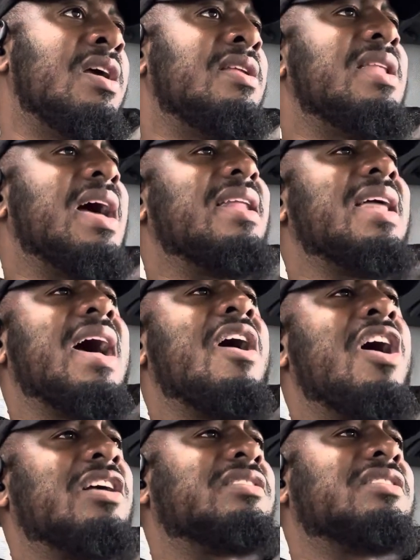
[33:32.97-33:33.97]
Not that
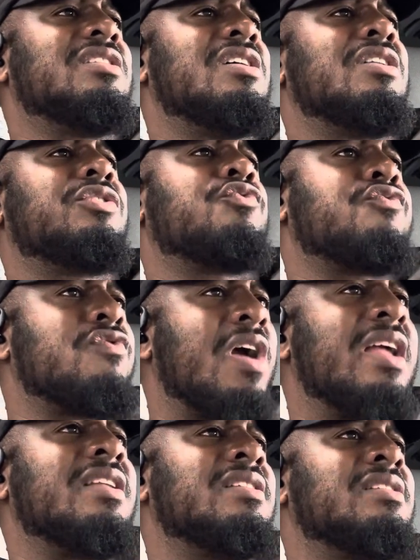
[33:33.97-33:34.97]
Arsenal
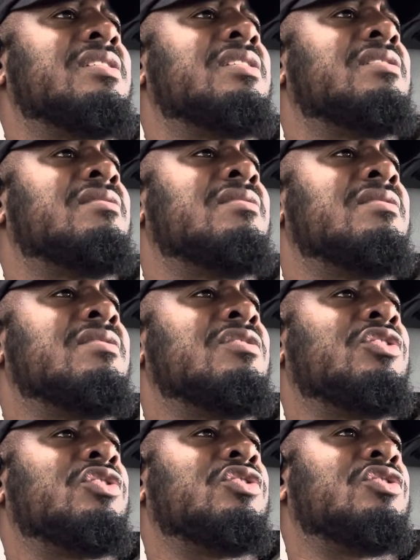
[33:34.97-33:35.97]
threatened
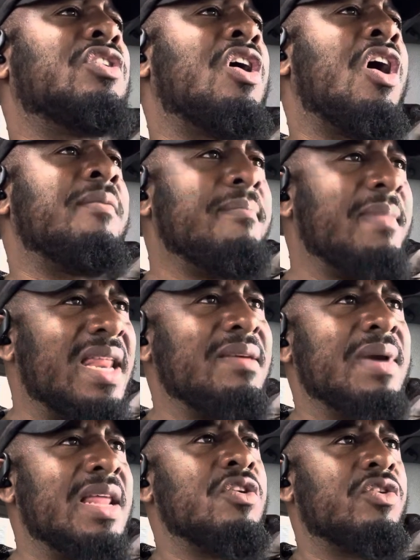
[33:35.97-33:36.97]
on many,
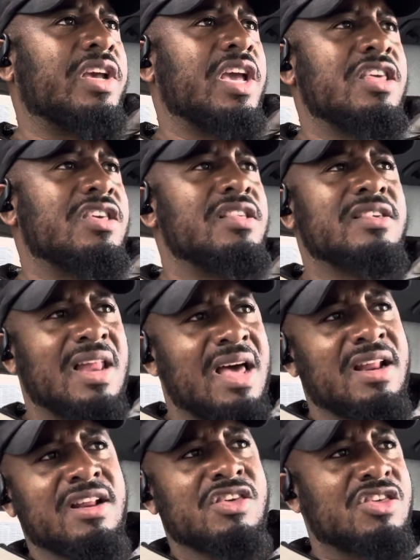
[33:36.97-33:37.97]
many occasions. A
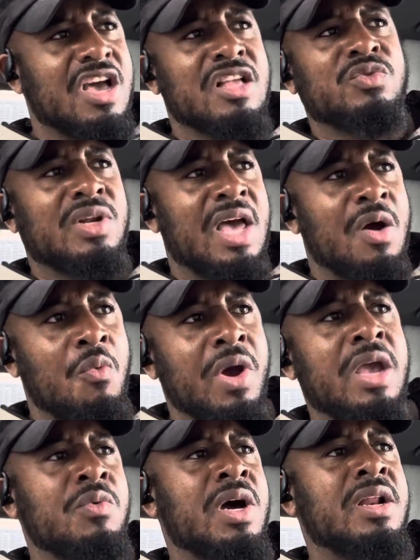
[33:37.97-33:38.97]
lot of the shots were like
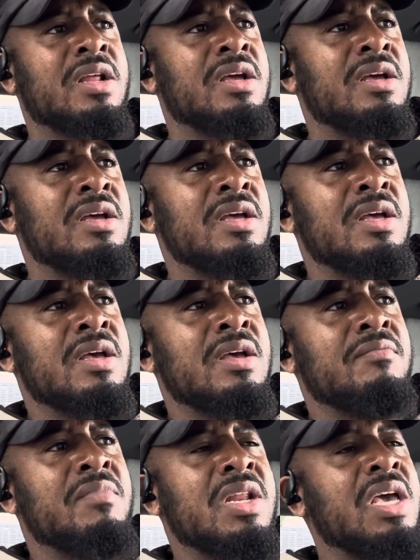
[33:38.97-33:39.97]
wayward,
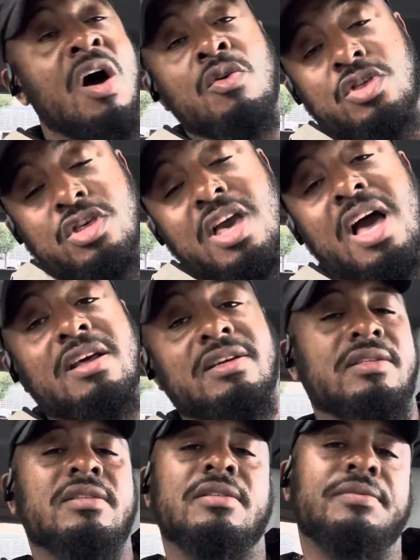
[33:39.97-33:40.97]
but they outshot
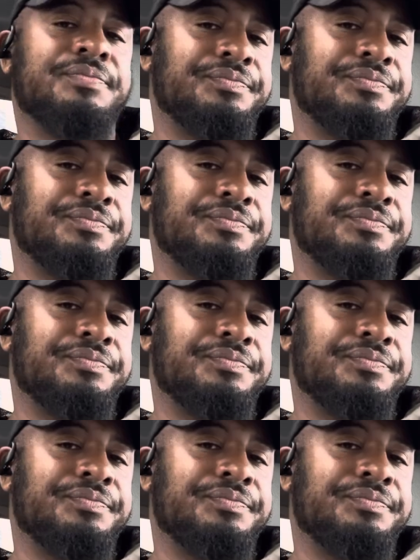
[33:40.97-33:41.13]
us.